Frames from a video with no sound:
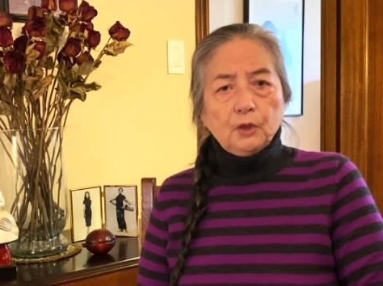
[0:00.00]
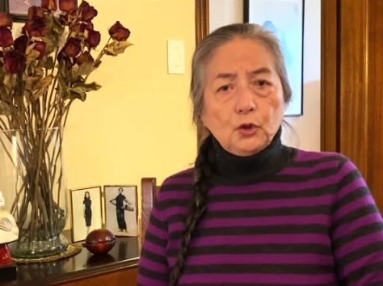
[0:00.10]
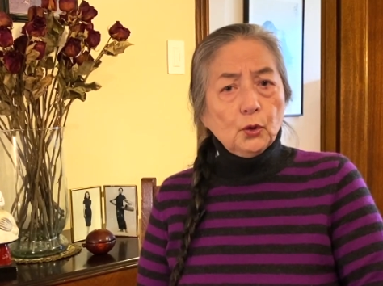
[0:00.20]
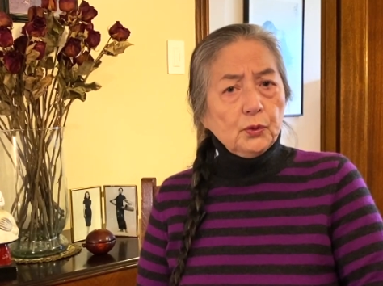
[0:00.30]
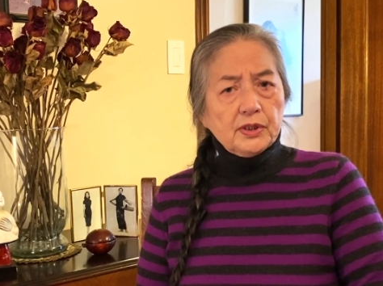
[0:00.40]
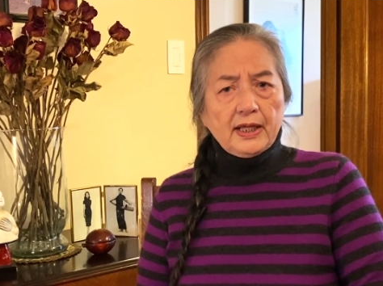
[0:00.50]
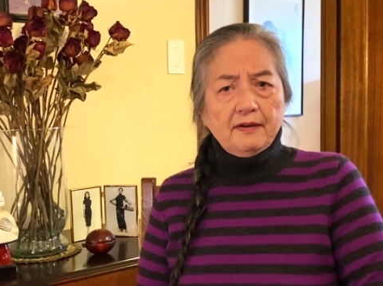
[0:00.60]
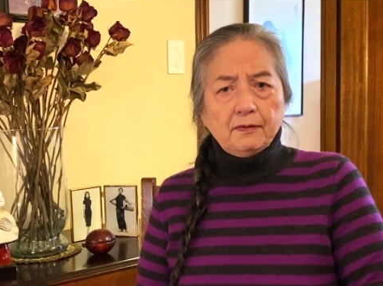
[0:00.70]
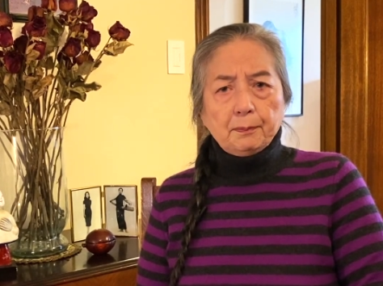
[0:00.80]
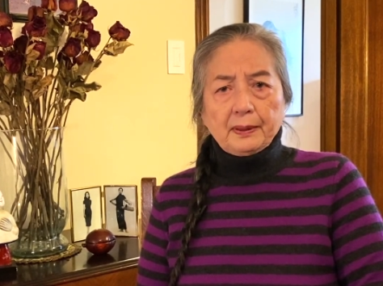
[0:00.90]
Don't
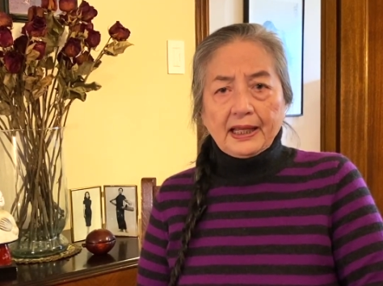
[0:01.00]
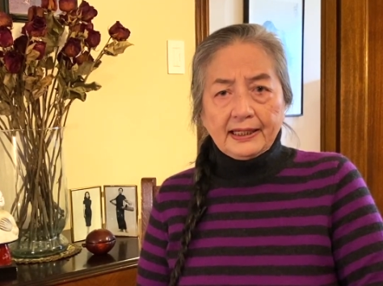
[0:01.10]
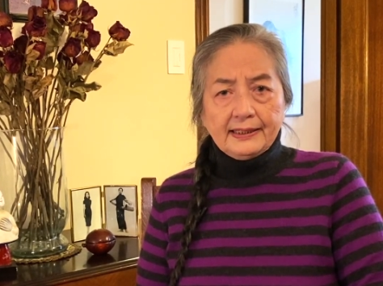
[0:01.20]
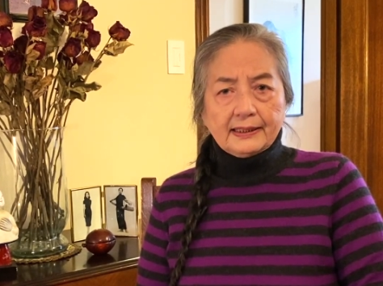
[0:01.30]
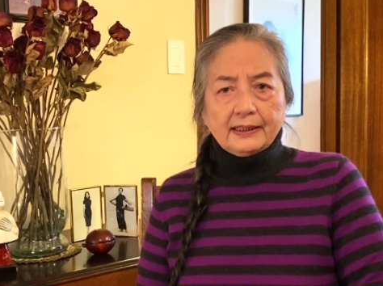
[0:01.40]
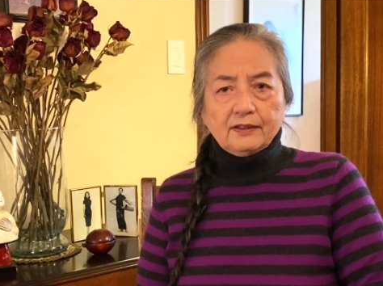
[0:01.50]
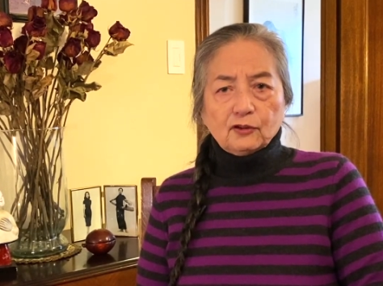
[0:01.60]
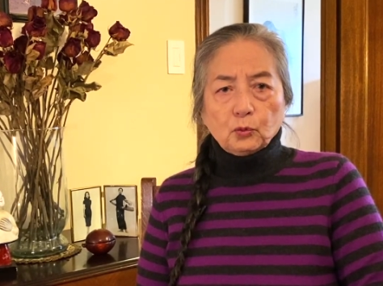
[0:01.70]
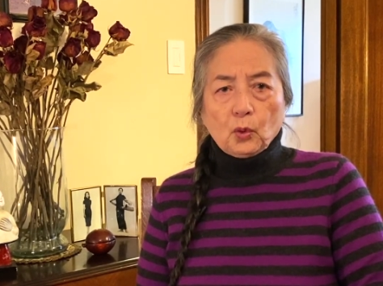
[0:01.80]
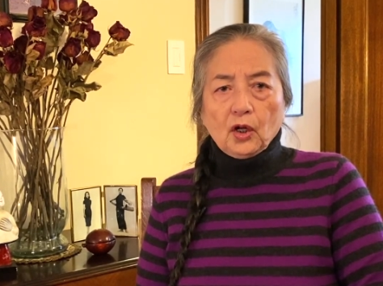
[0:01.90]
ever blindly
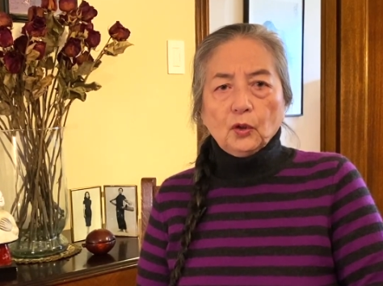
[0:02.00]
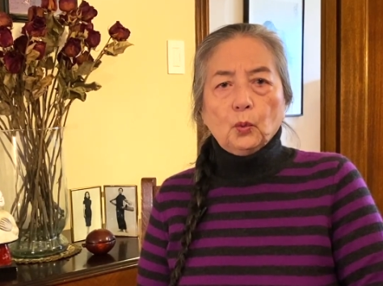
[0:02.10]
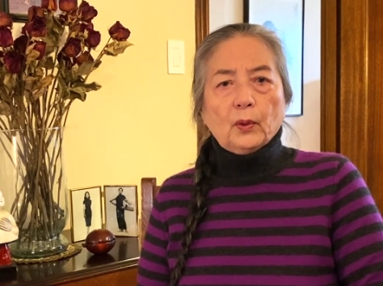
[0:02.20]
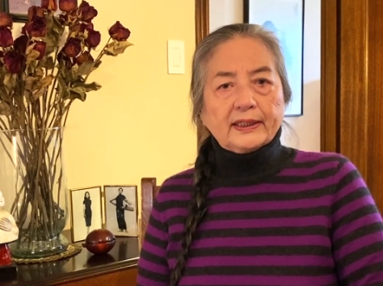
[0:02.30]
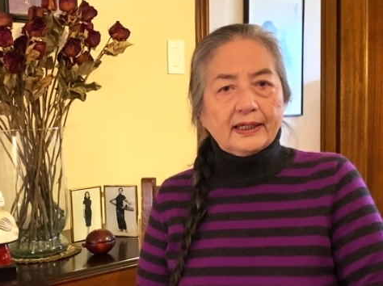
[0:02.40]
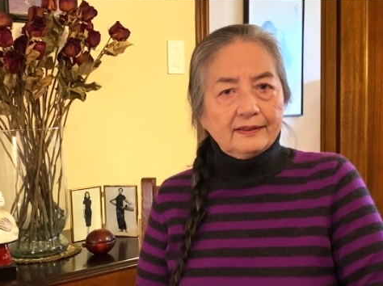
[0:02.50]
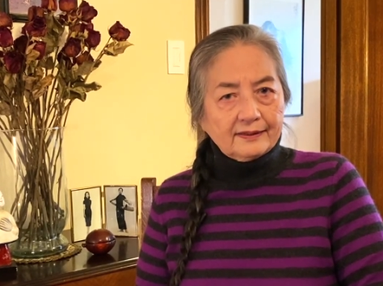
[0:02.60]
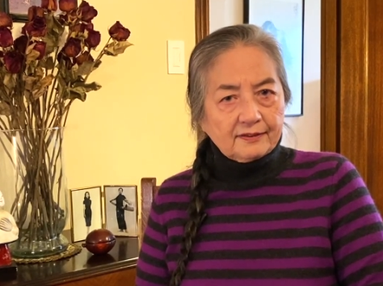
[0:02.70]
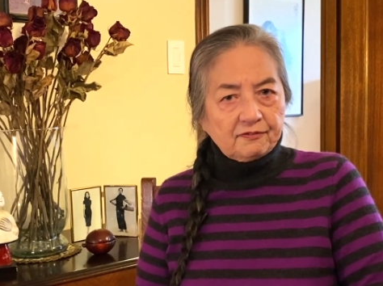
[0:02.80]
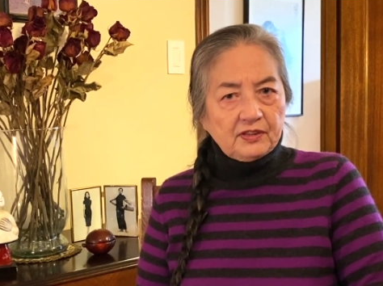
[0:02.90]
swallow what
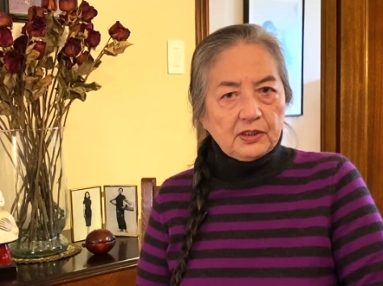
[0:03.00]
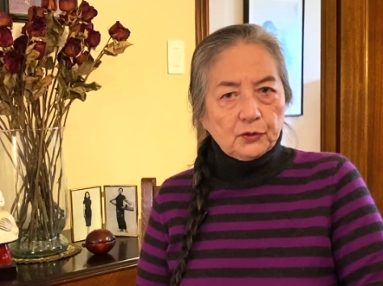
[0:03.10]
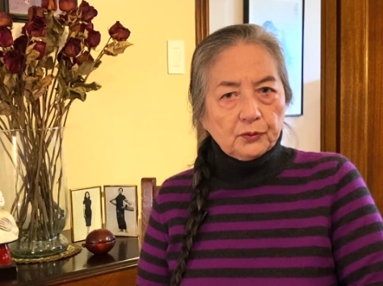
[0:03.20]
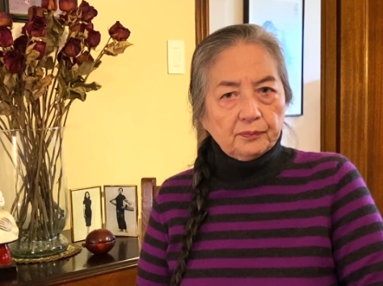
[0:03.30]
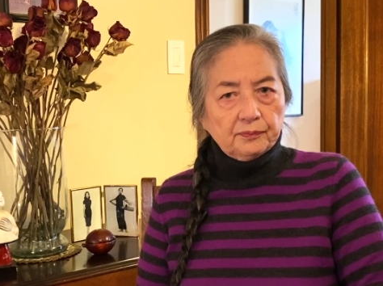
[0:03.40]
others feed you.